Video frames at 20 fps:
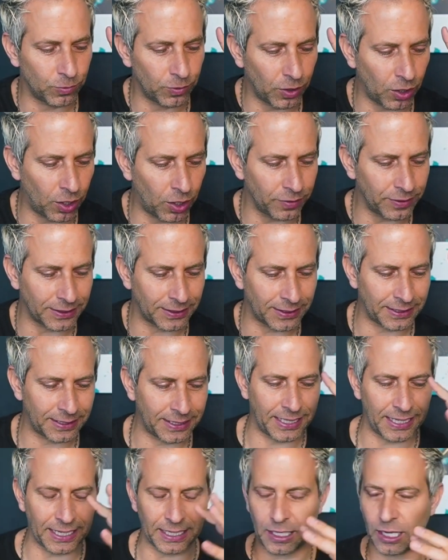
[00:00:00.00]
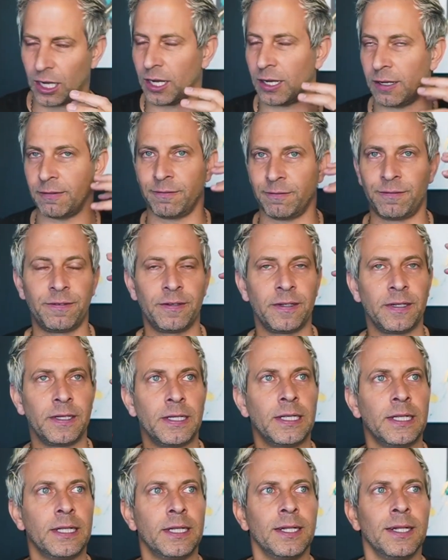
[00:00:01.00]
on this kick of
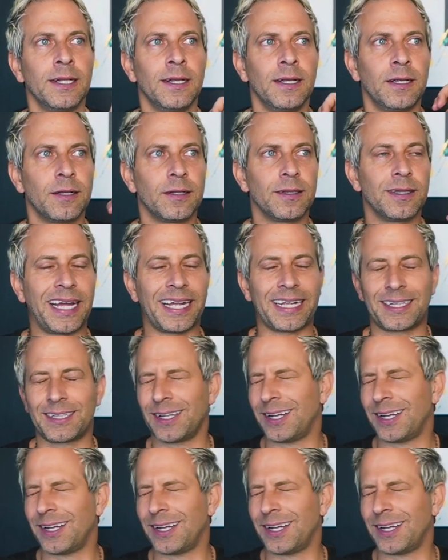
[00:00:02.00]
like